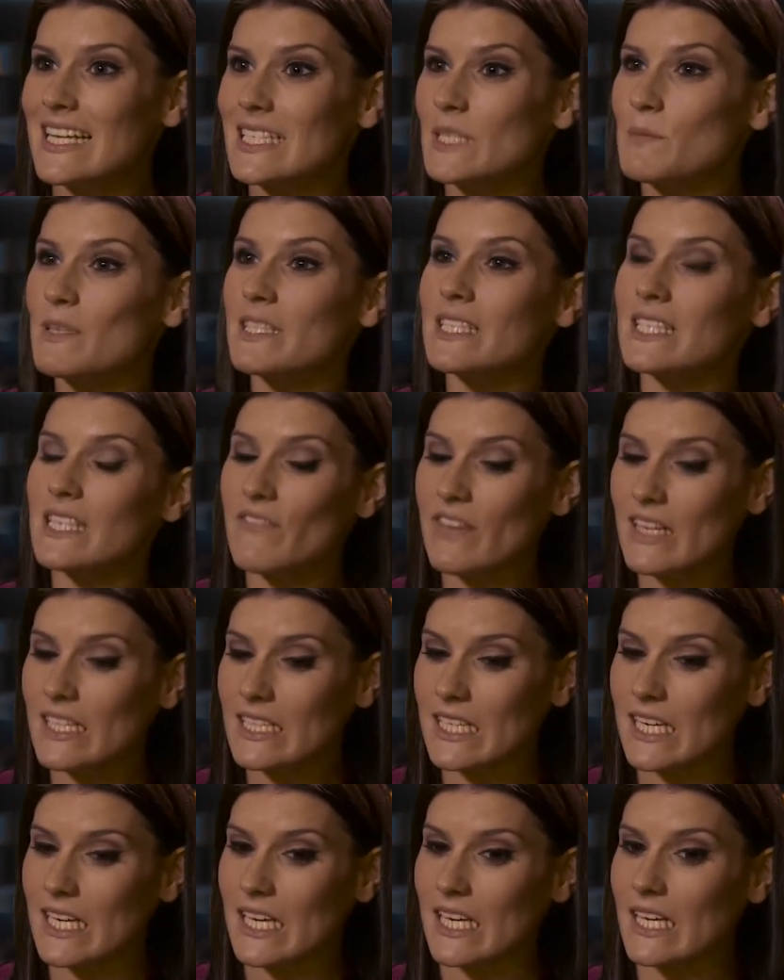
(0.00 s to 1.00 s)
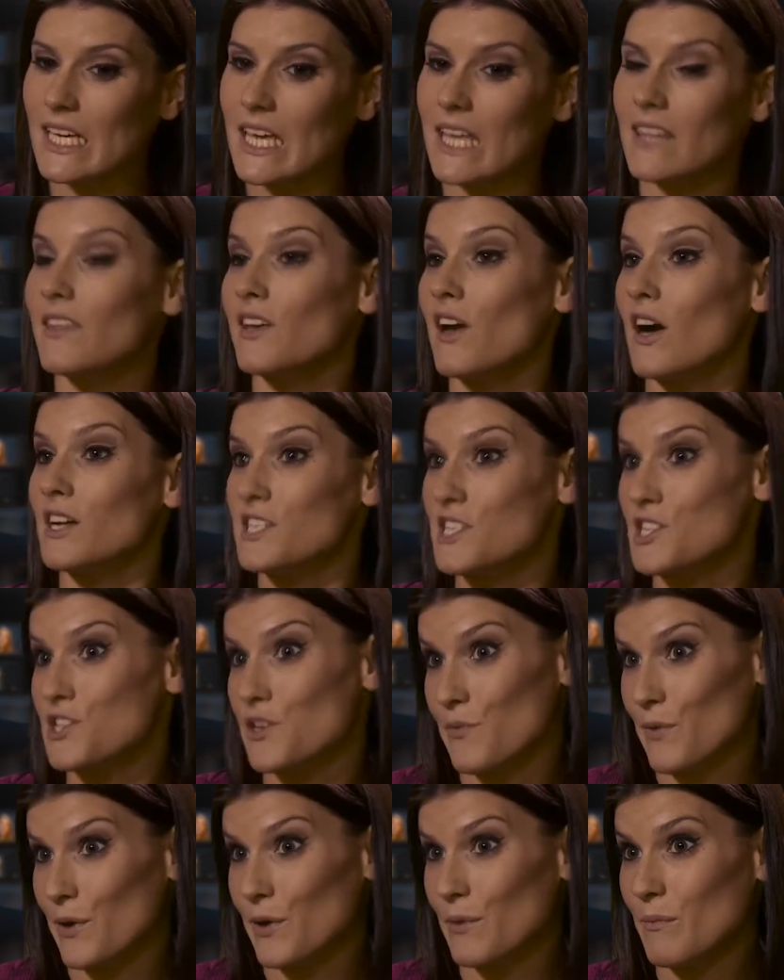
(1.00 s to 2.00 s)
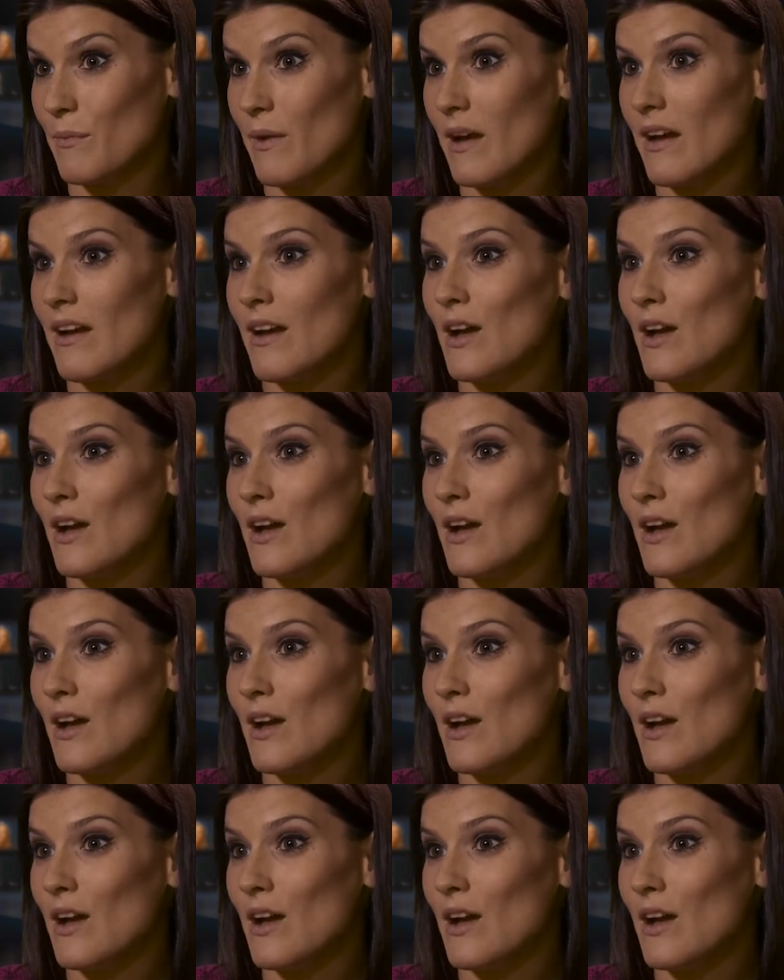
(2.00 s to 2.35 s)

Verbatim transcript: specifically in the audition room.